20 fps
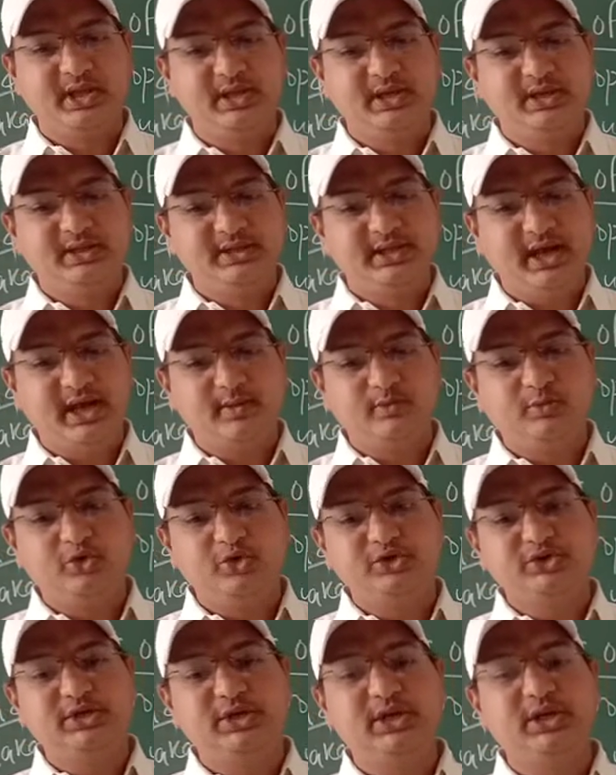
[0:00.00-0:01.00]
They are
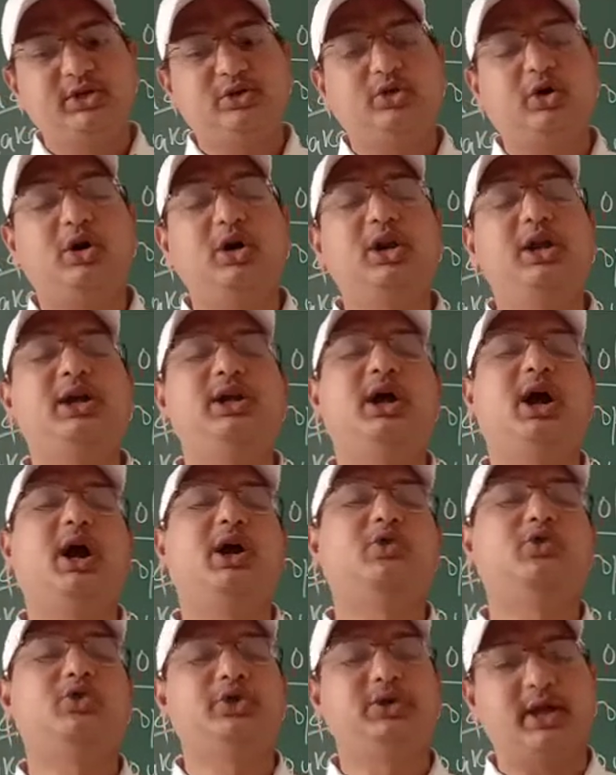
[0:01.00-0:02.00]
mostly tall and
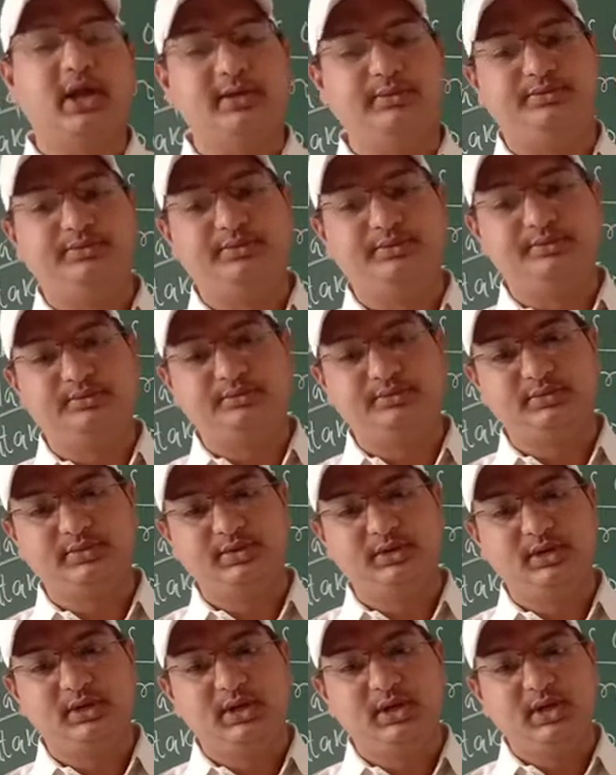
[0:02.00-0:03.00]
hardwood type.
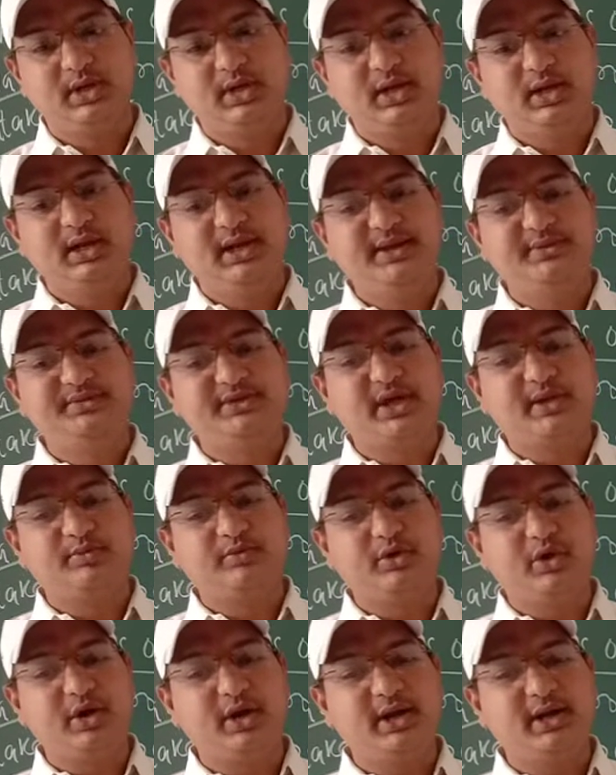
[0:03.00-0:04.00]
Leaves are
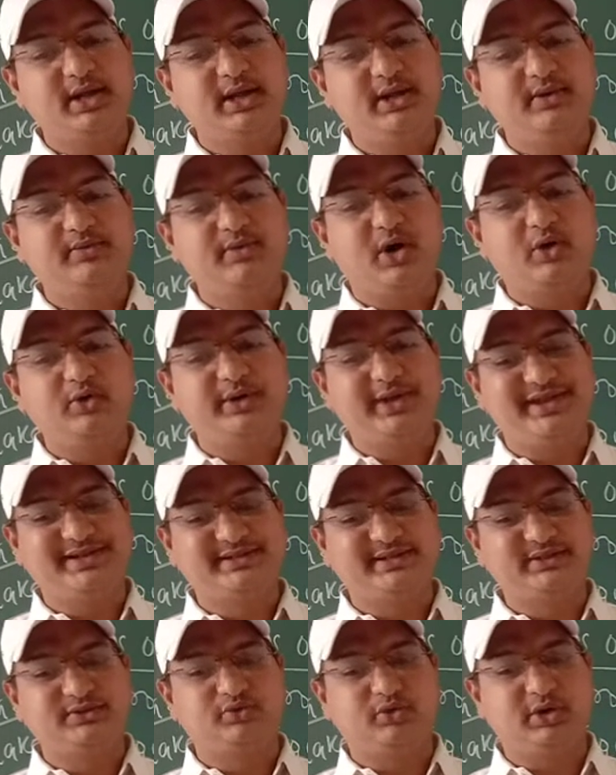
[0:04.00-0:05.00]
broad and give out
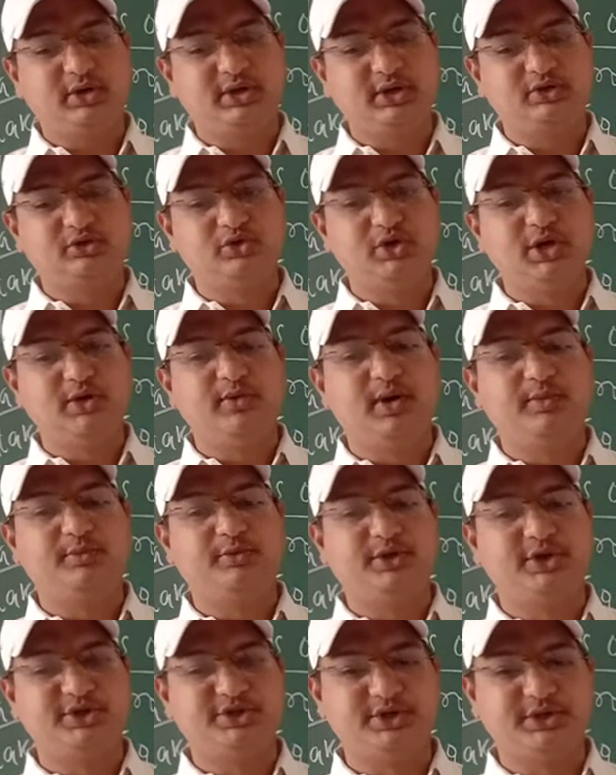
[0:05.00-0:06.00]
excess water through
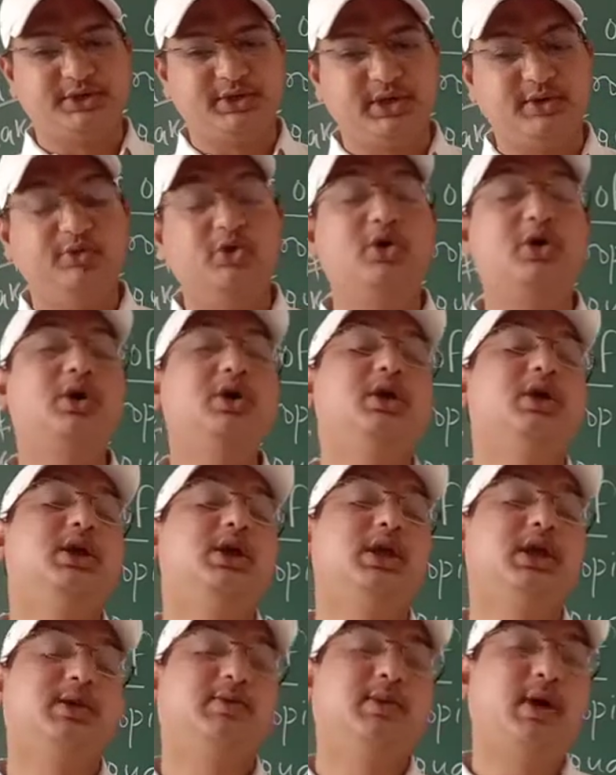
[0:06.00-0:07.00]
evaporation,
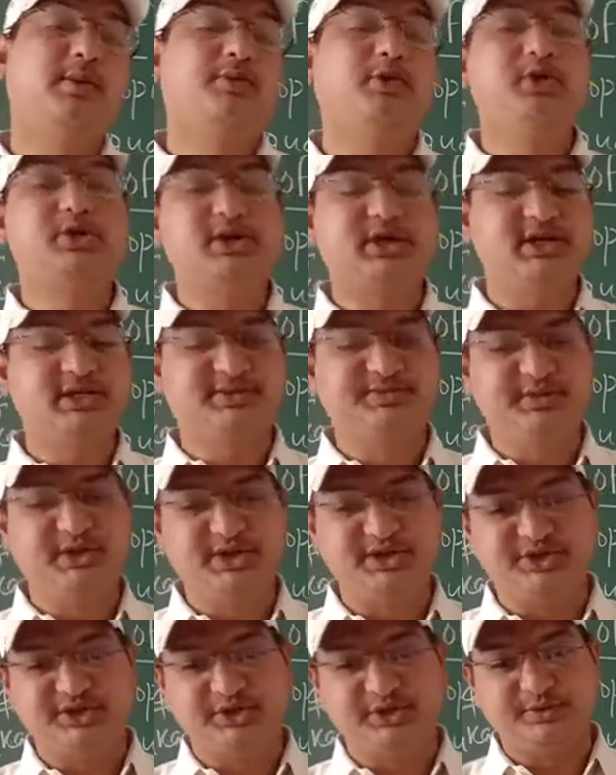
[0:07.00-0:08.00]

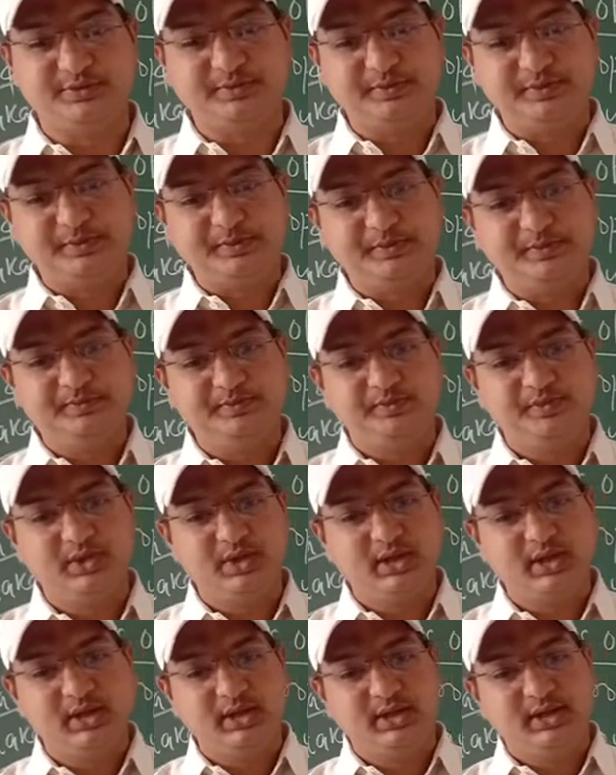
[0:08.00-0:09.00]
evapotranspiration.
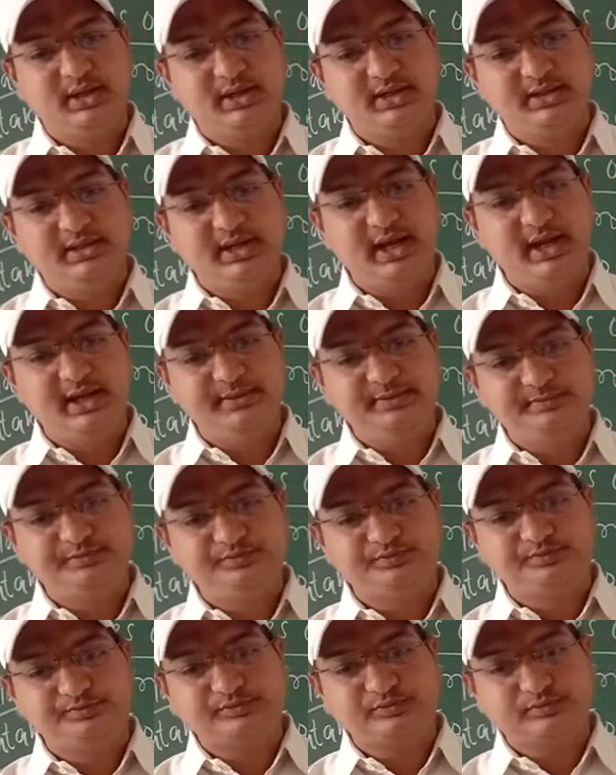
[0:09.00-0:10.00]
Then
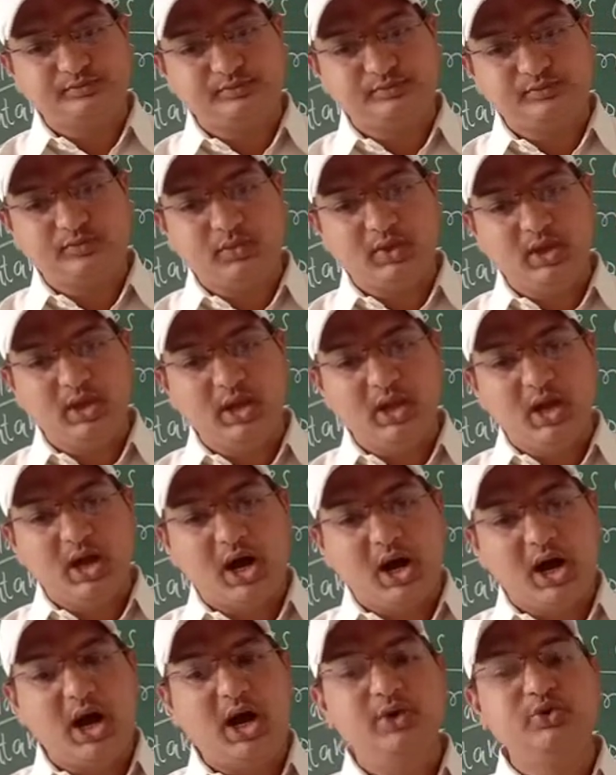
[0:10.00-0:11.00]

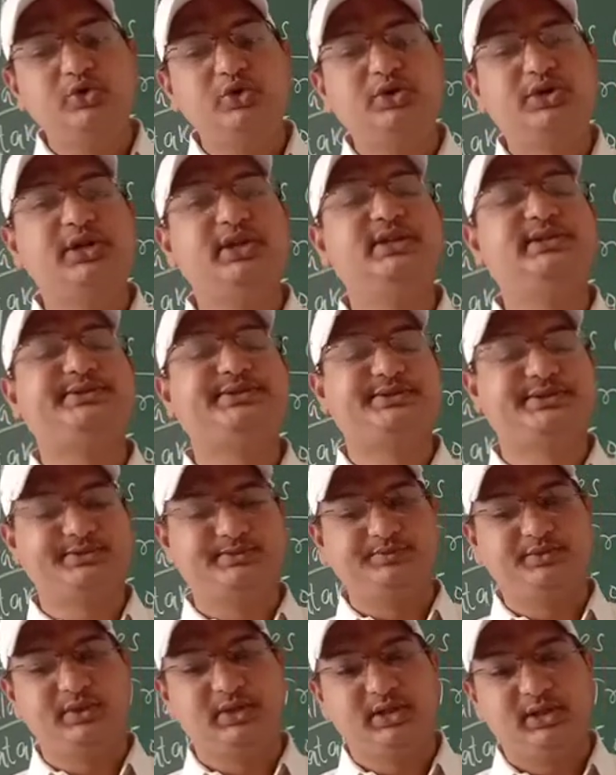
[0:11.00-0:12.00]
hardwood trees
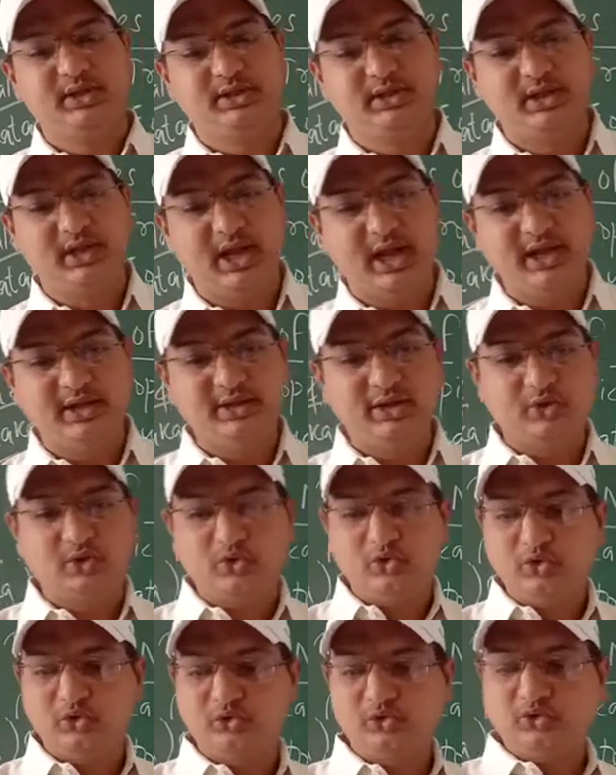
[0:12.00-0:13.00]
like the
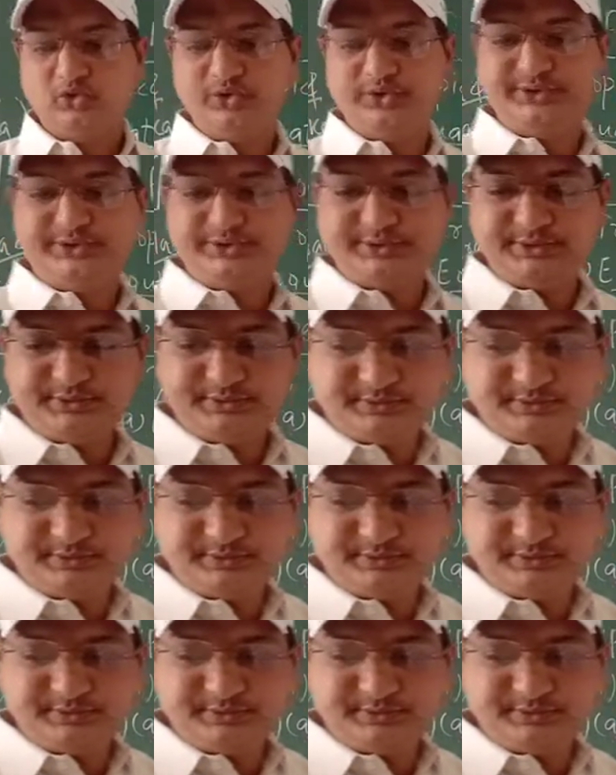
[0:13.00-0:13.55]
rosewoods.